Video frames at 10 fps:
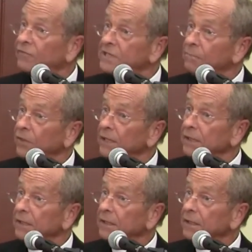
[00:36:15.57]

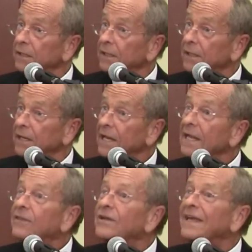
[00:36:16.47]
something,
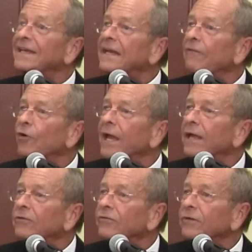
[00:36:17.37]
it never
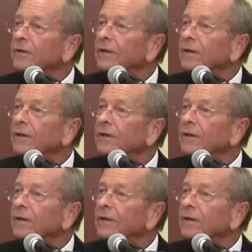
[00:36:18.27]
ends.